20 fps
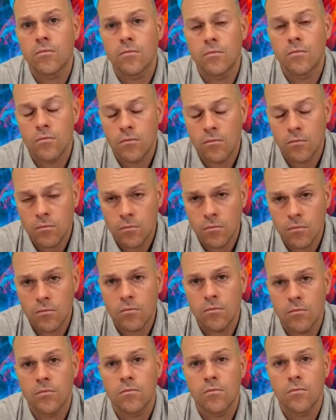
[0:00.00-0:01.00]

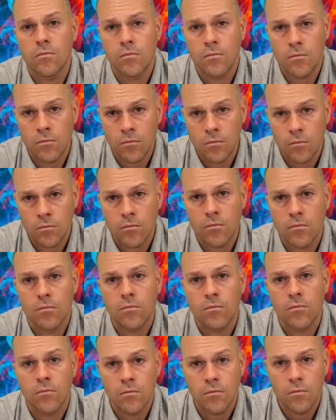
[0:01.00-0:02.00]

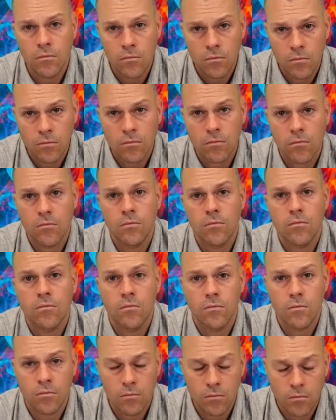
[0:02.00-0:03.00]

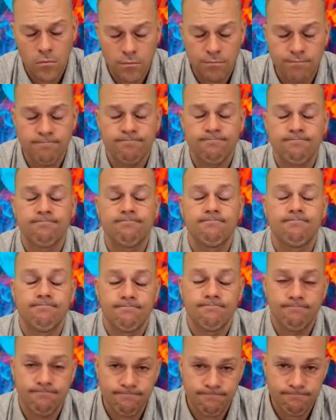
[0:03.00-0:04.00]

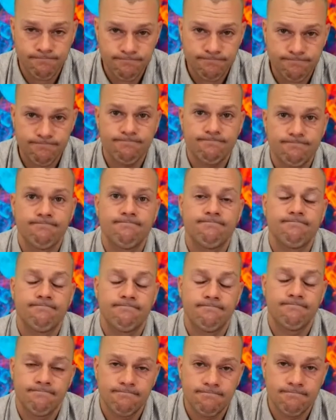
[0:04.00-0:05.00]

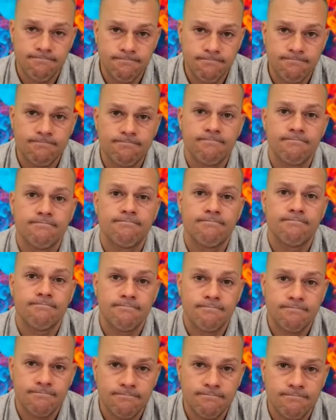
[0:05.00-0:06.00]

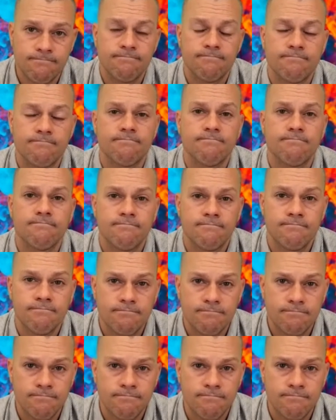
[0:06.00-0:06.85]
The person shown says nothing.